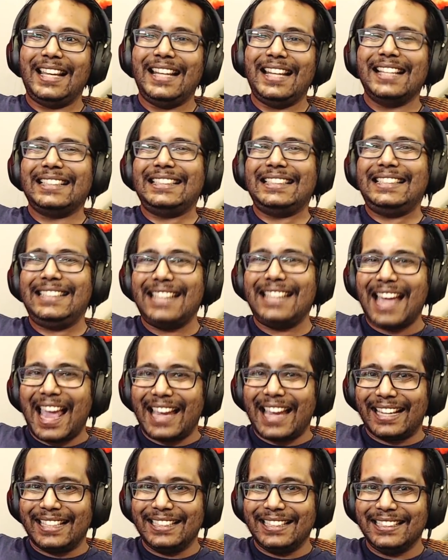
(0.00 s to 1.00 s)
in a
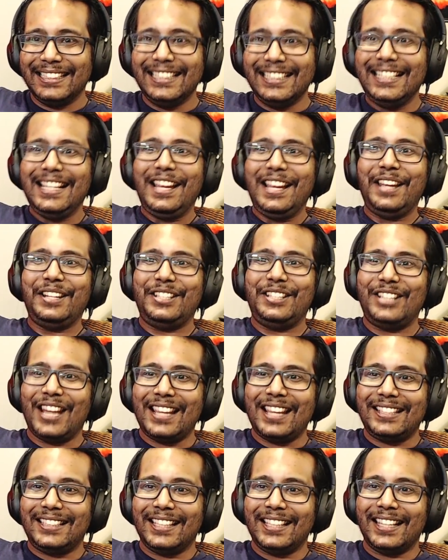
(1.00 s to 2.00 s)
tank
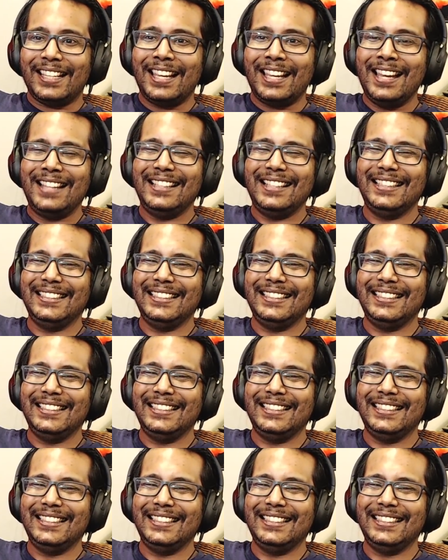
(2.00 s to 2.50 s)
chasing...